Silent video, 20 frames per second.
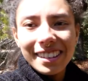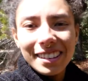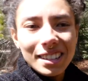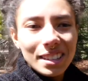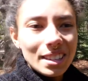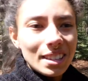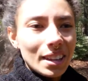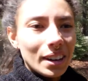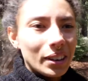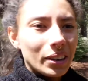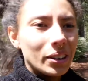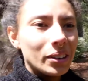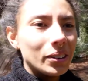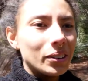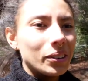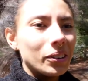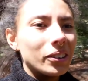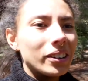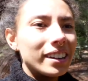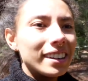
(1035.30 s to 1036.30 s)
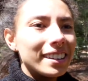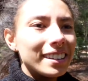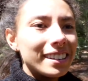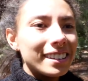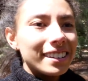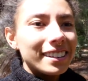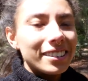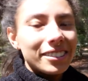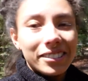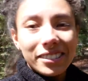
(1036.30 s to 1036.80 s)
So
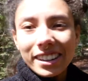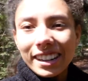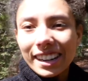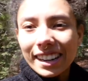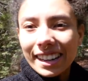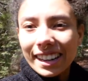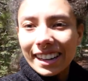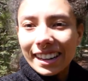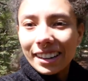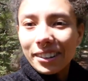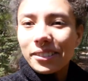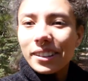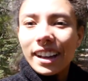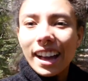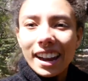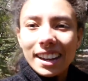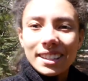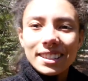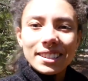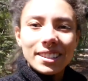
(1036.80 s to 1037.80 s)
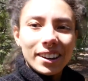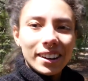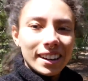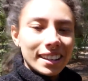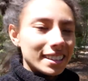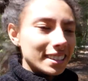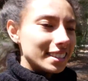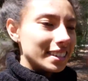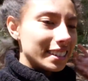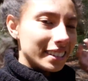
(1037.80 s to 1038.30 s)
we gotta start
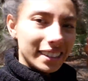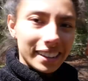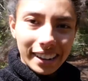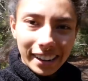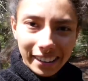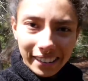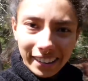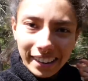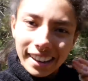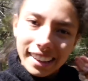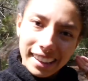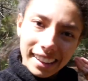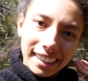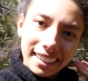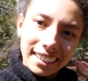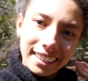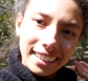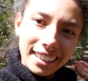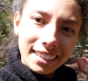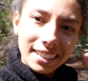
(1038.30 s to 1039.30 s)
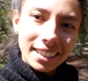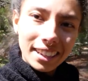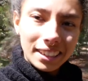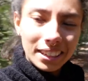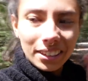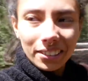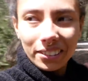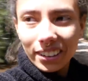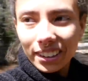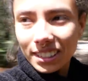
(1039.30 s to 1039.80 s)
at zero and
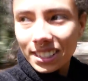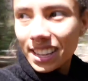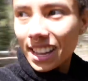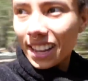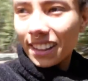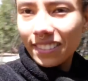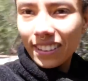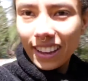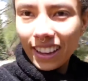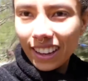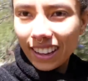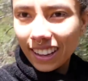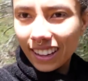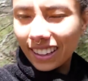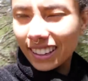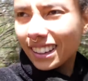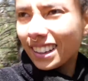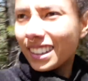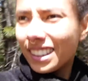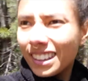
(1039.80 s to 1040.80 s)
continue our saving and